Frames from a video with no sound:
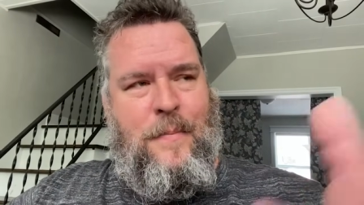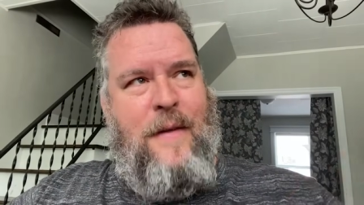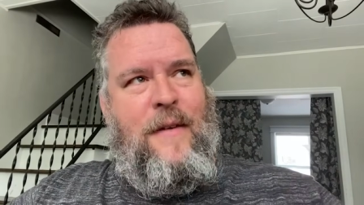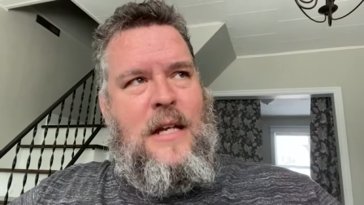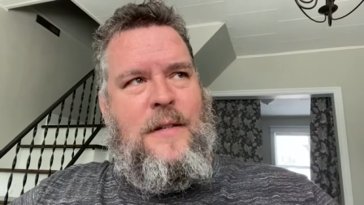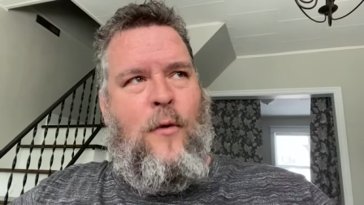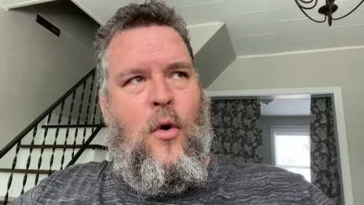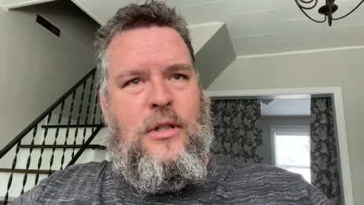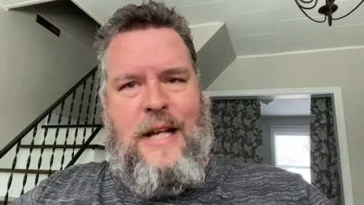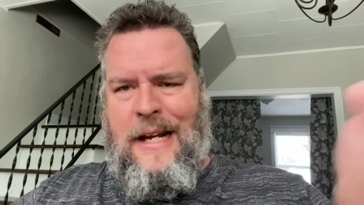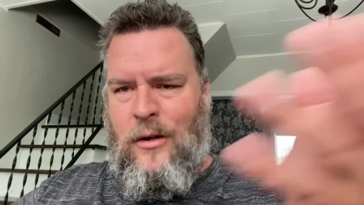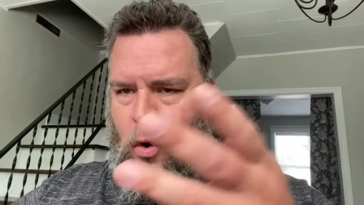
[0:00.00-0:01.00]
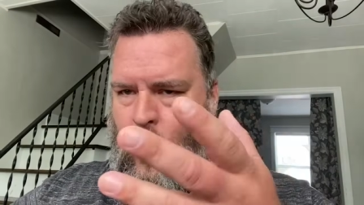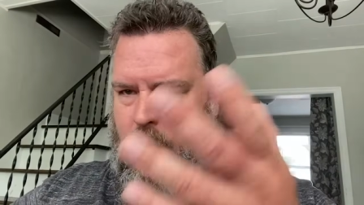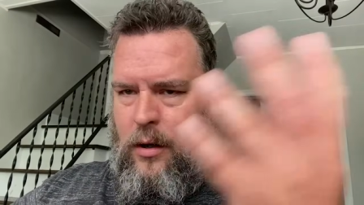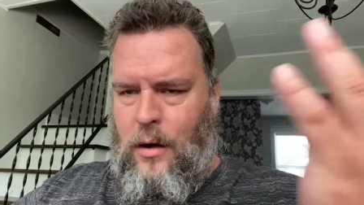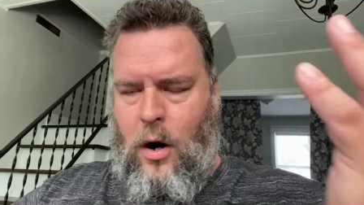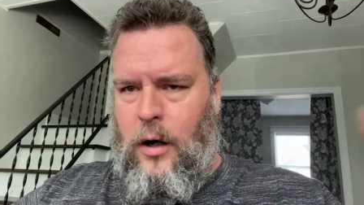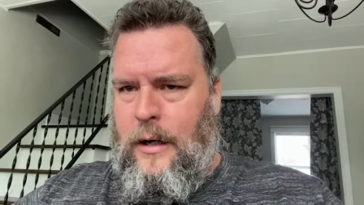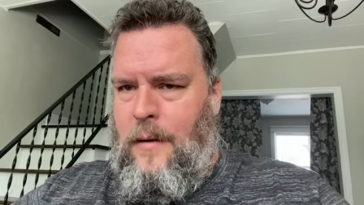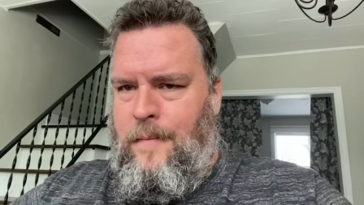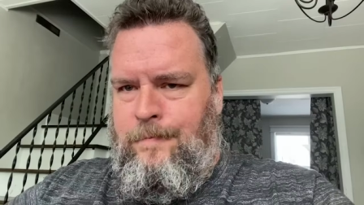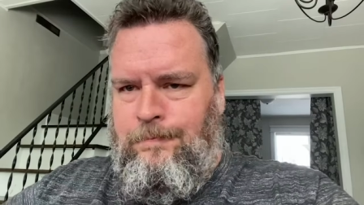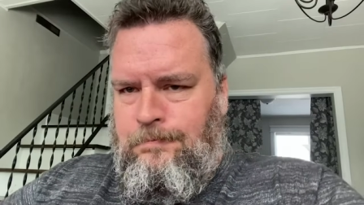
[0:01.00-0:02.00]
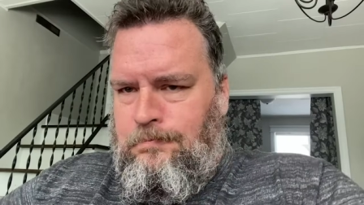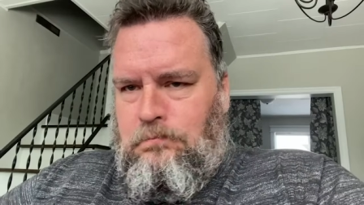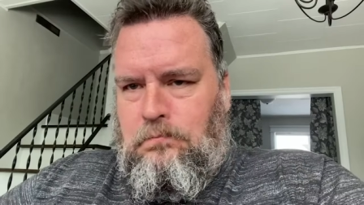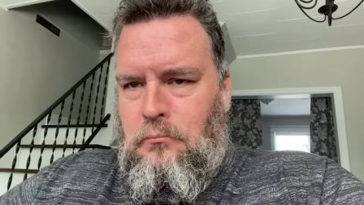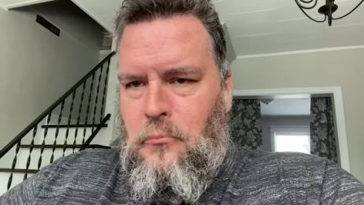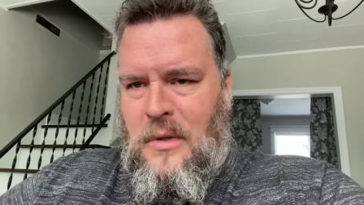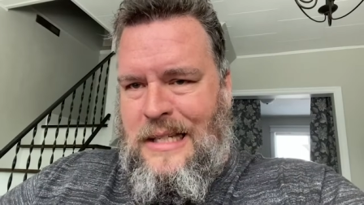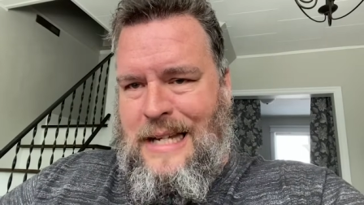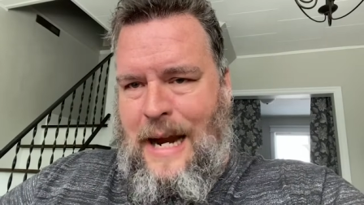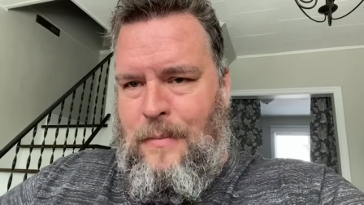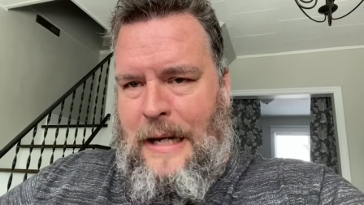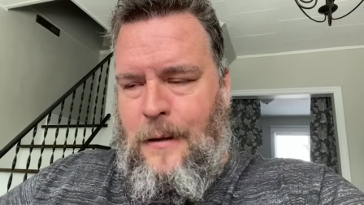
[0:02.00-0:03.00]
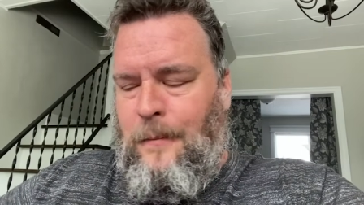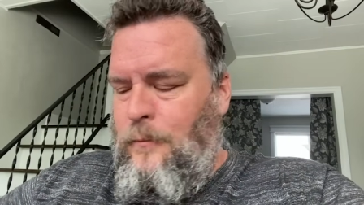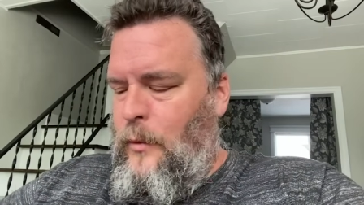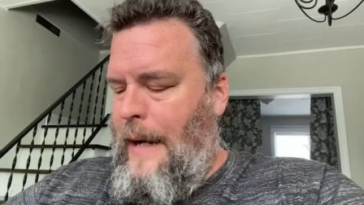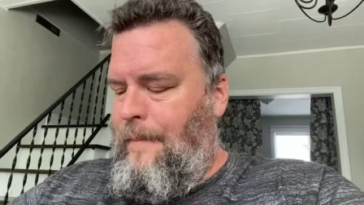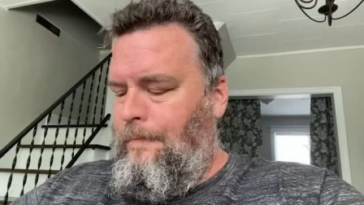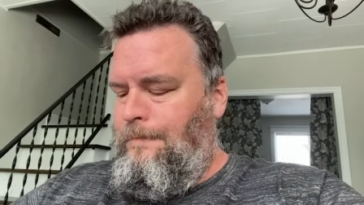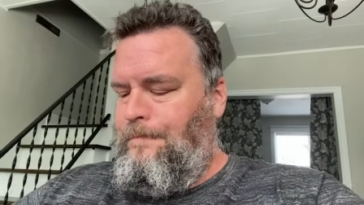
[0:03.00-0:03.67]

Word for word: PVS 14 or the Arken, same deal, right?